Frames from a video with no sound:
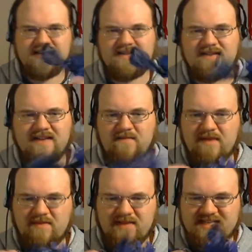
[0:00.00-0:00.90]
would have
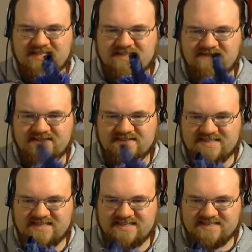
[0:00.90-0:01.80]
about Blastoff is
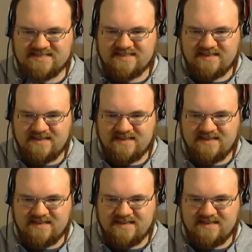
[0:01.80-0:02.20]
that his